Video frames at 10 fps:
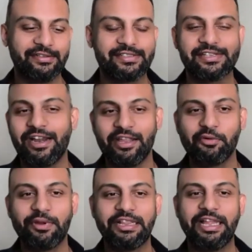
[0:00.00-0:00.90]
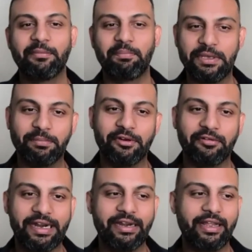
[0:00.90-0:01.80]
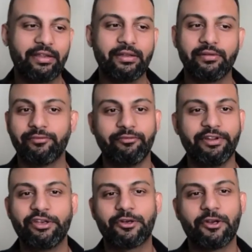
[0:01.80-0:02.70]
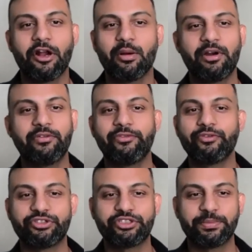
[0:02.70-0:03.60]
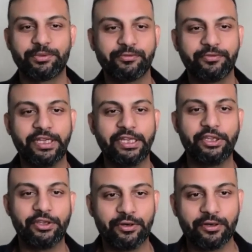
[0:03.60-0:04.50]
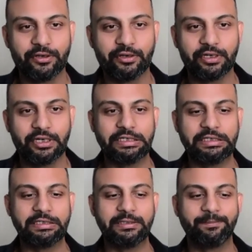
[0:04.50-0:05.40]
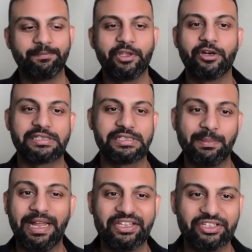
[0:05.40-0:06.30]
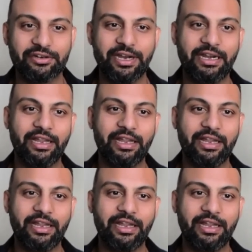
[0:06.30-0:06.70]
Starting with like people, right? Like when you talk about future proofing your supply chain, right?